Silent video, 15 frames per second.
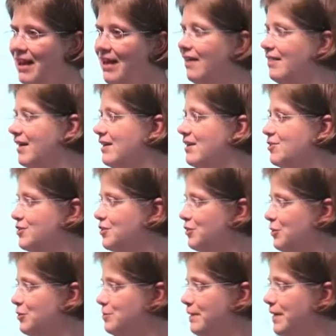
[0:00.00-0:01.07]
And that also
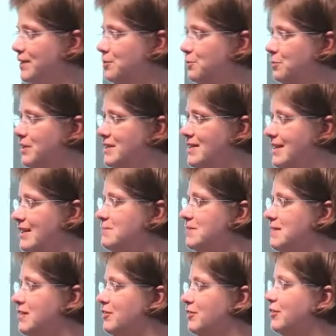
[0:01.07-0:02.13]
goes back to what Sam
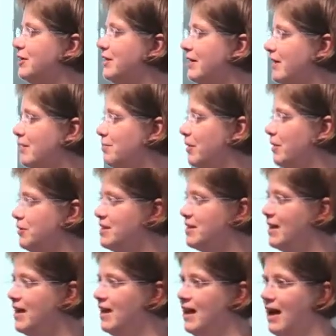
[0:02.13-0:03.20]
said earlier about
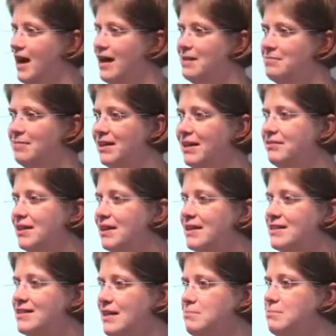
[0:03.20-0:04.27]
um, giving
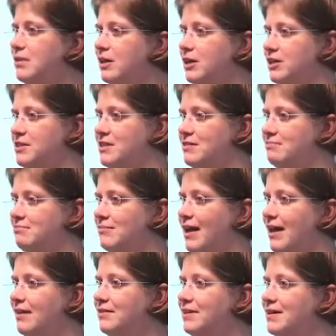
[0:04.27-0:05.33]
exemplars,
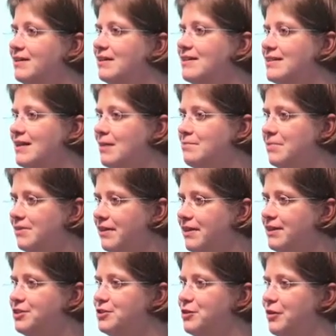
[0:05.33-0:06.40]
having an example
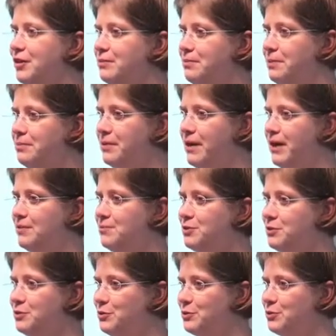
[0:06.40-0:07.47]
there so that uh,
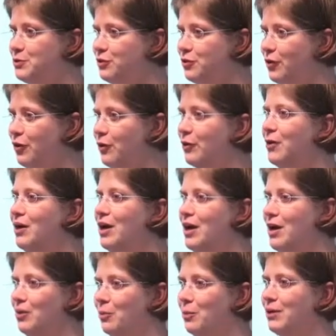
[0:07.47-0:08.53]
students know
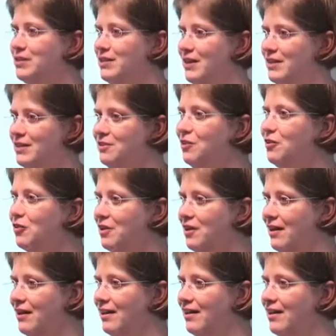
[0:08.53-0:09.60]
what can it look
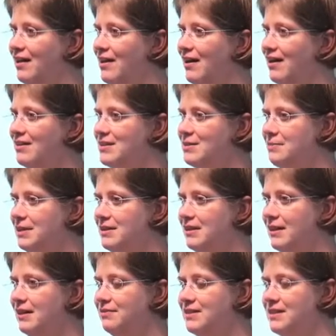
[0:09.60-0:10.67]
like. And
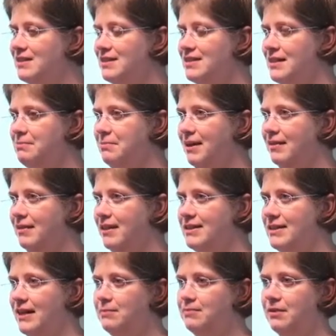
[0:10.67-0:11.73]
especially if it's a template
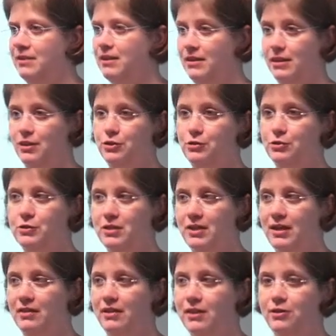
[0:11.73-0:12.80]
that can be that the students
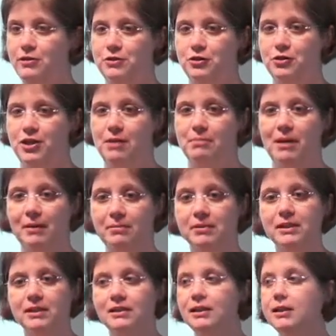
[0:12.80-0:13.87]
can then also share
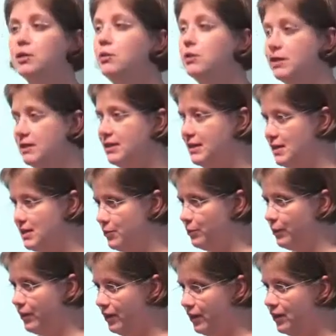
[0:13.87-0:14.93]
publicly, or at least
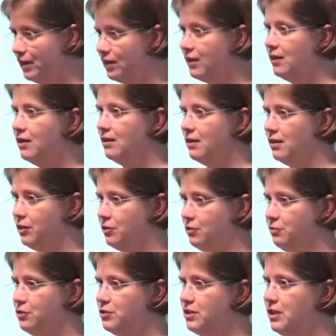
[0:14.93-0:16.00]
within the
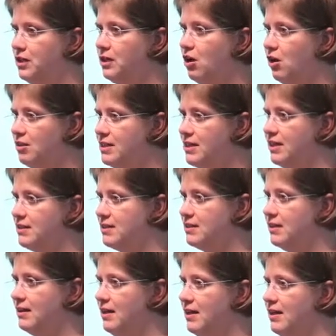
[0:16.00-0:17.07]
university
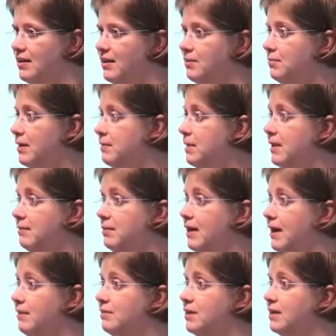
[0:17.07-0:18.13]
context, then maybe even
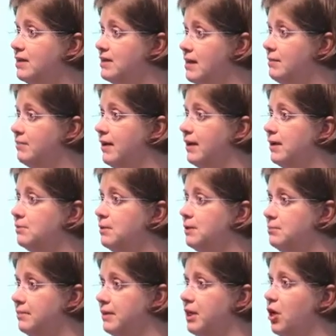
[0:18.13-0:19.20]
having it
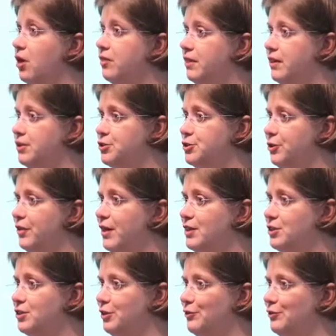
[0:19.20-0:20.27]
available beyond that, so
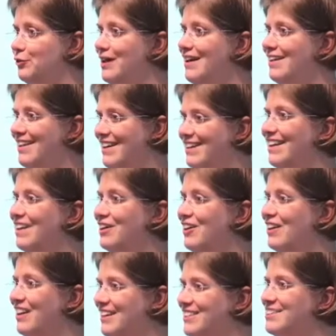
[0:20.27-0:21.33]
that you get a
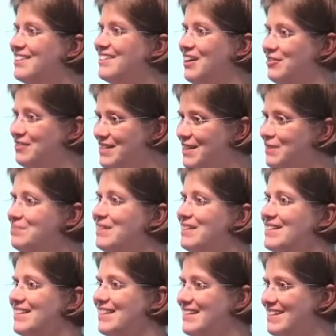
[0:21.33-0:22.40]
collection of
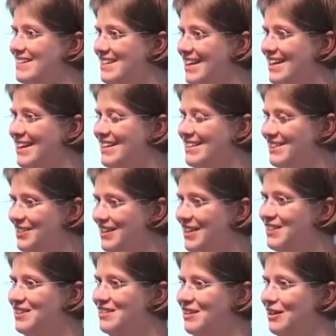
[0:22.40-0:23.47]
templates and a
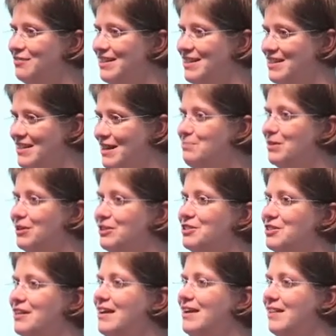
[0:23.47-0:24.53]
collection of
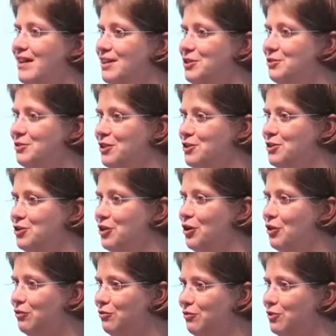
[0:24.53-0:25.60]
exemplars that you can
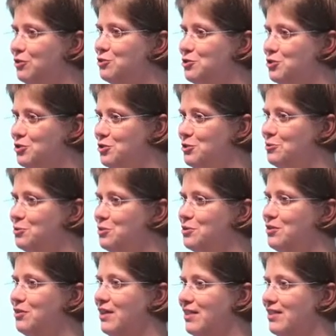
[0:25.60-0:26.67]
show future students,
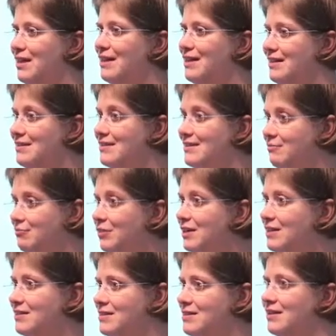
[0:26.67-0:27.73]
so that they
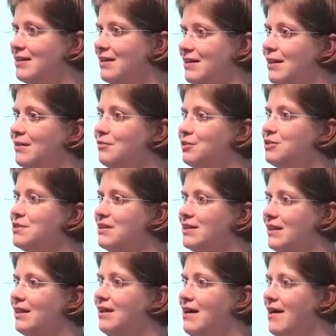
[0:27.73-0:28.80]
really see the
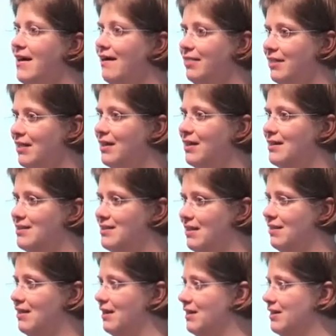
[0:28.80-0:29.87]
diversity and the things
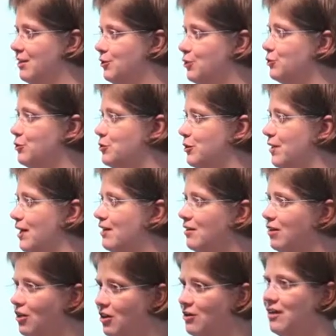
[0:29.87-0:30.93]
that they can do, so that
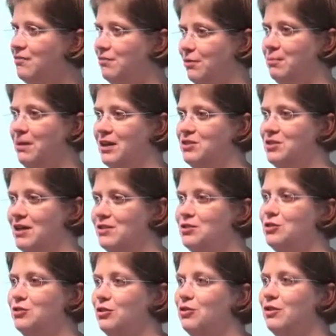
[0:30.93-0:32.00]
not every page has
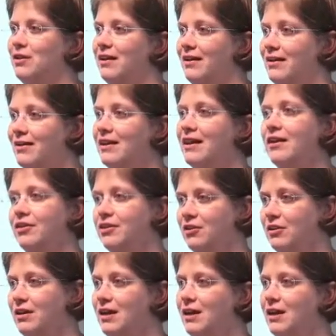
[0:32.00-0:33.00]
to look like the other.